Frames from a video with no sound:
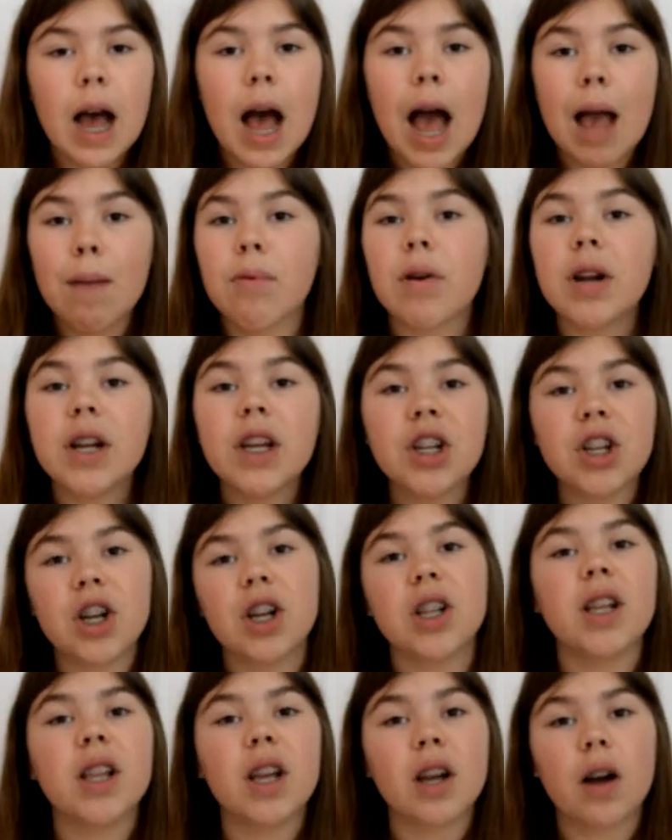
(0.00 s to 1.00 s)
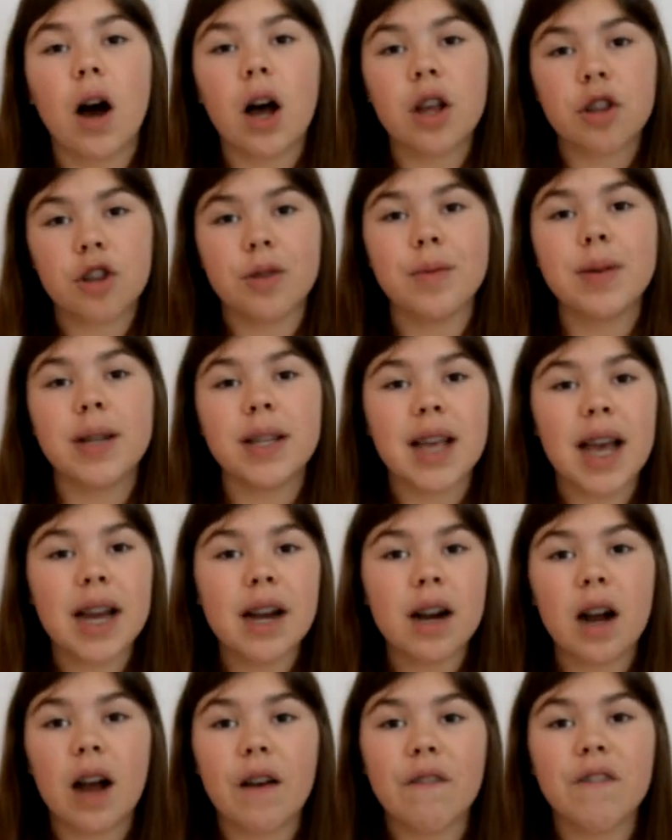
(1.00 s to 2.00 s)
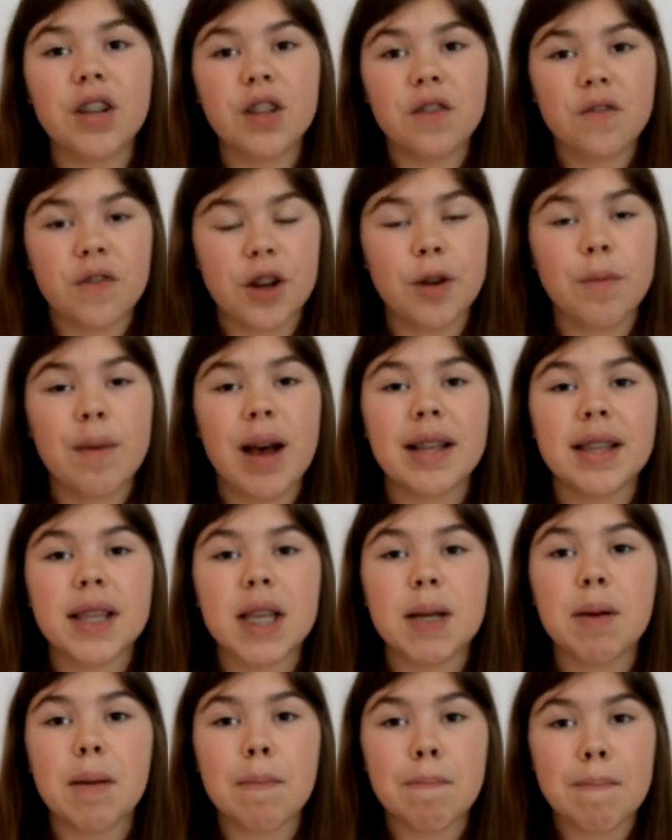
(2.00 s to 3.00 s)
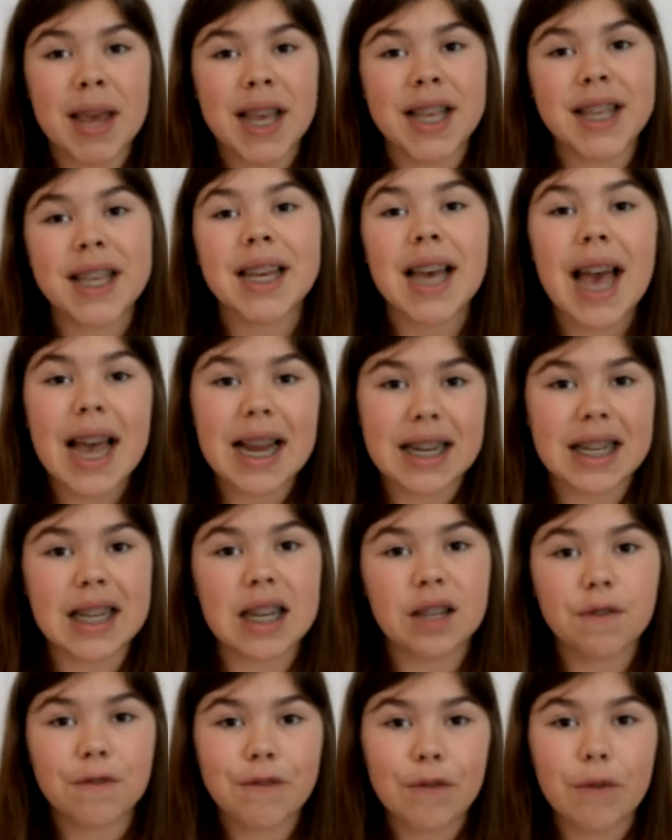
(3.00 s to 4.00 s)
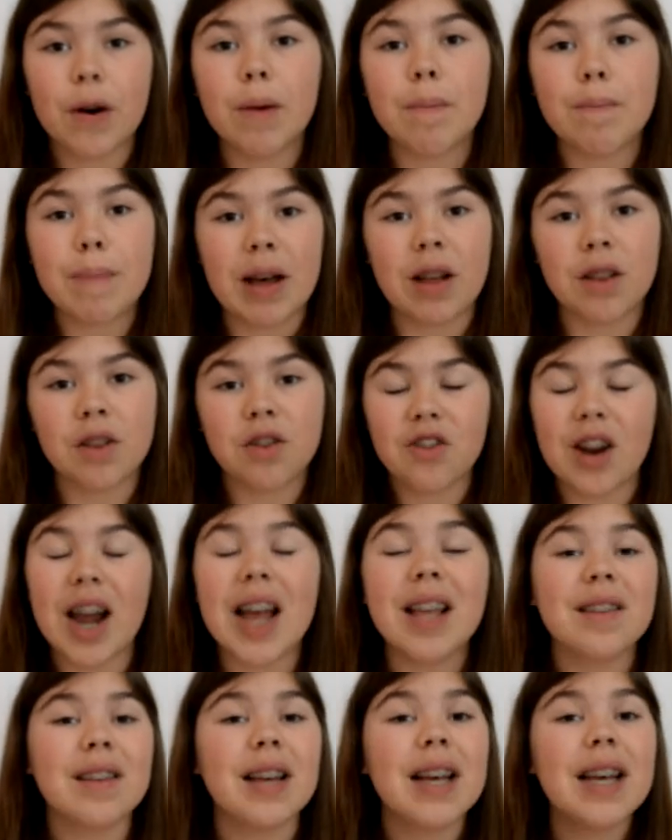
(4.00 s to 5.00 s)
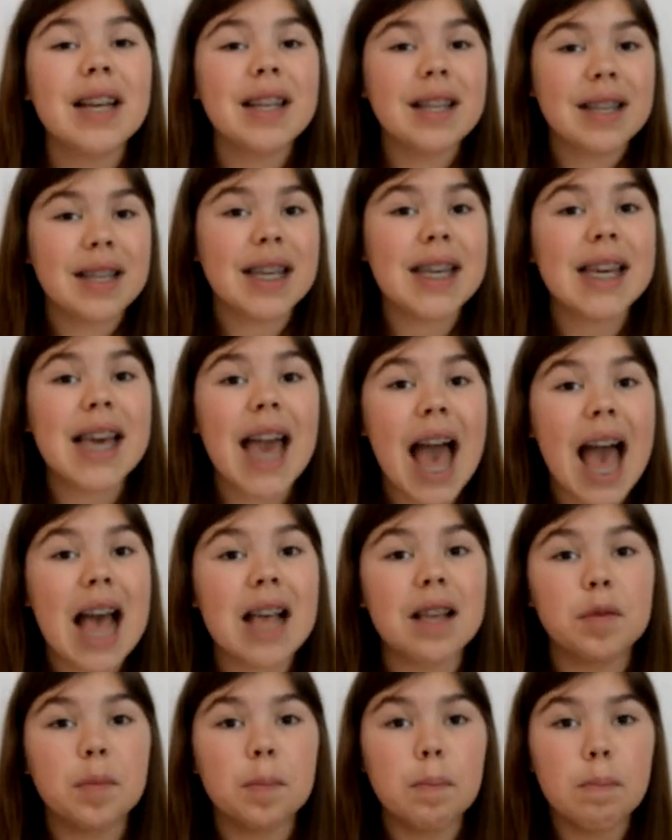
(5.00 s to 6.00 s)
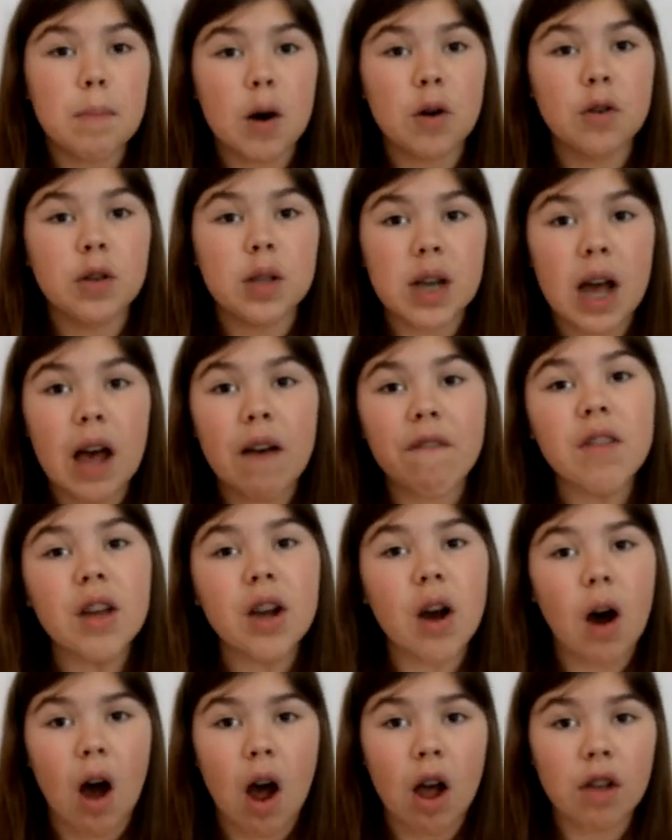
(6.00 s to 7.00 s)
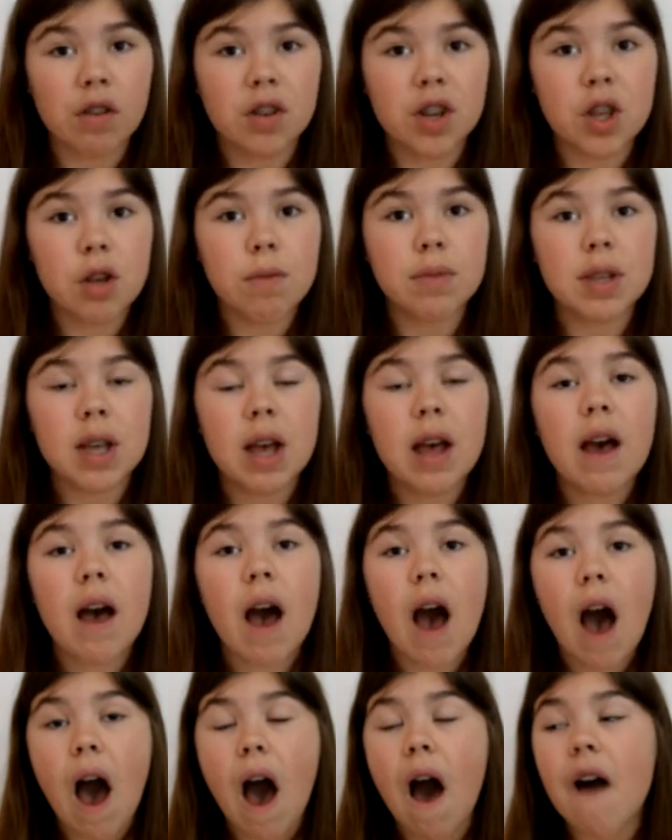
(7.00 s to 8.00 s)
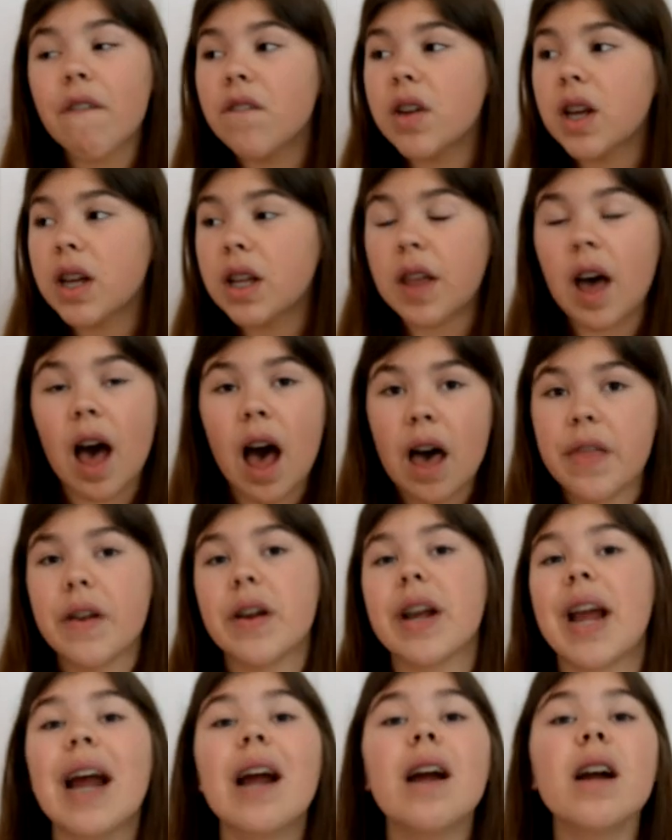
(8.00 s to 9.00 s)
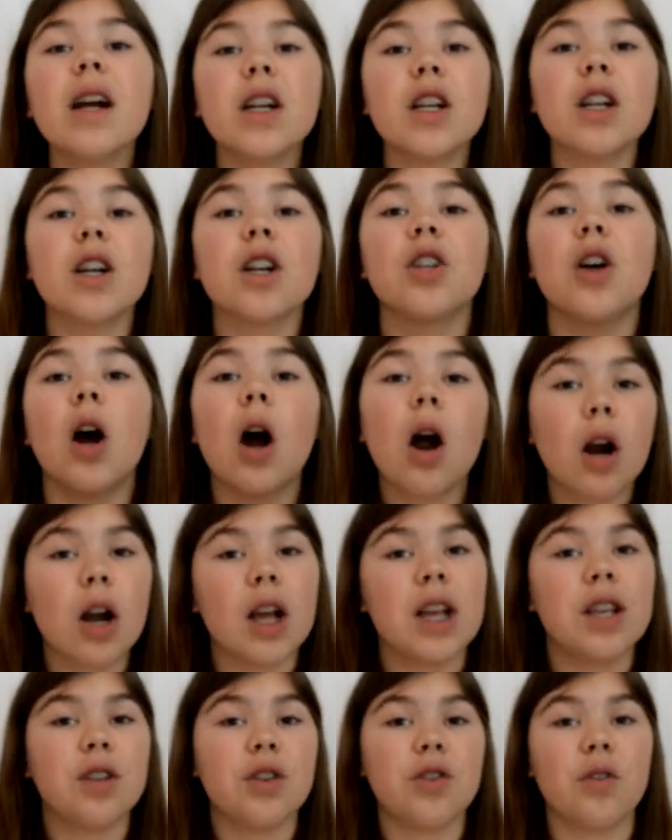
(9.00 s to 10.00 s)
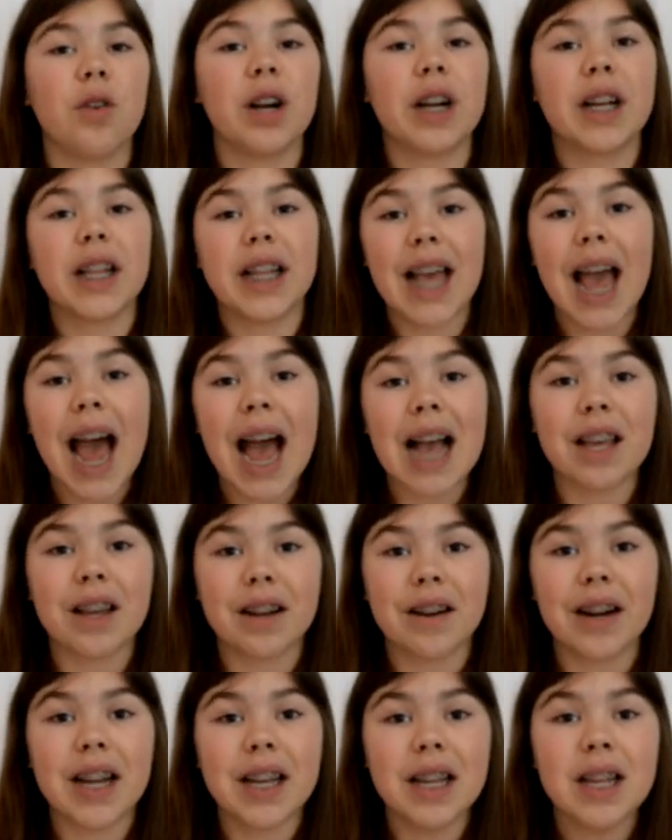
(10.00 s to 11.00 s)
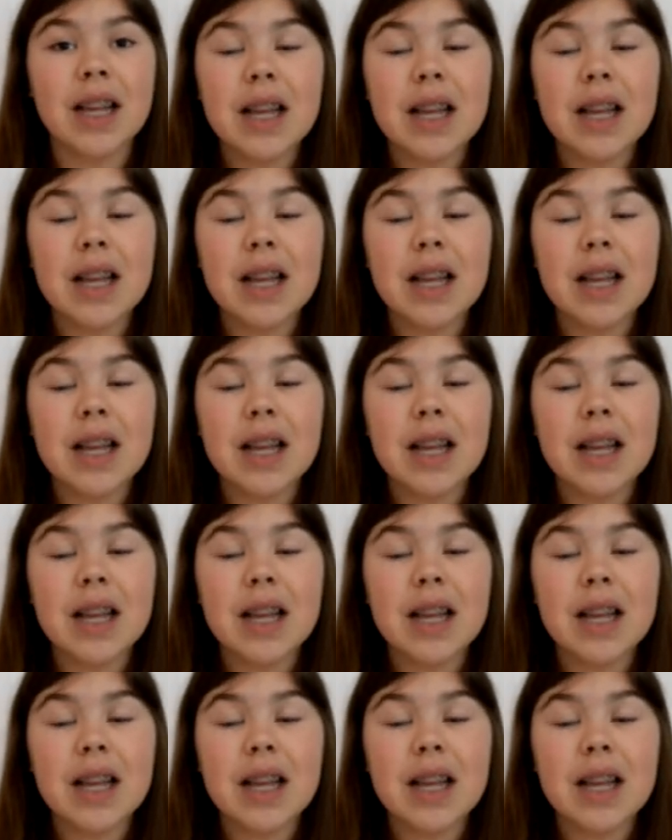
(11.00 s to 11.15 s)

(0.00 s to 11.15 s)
I'm pretty sure that the costume designer of this film had some amazing ideas for Belle's dress, seeing as most of the costumes of the other characters are historically accurate.